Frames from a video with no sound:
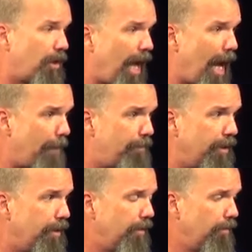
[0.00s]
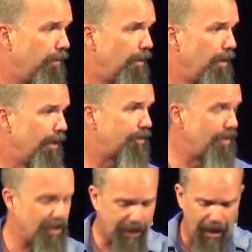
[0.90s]
going to happen. And so
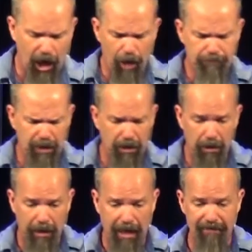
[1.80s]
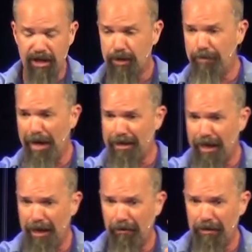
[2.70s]
he's just kind of up there, kind of the
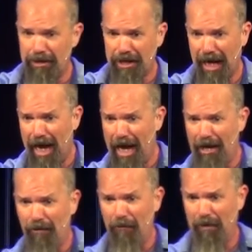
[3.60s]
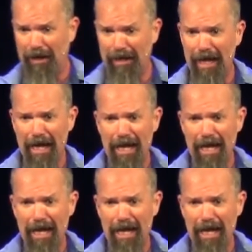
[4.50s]
spectator in the sky, going, Well,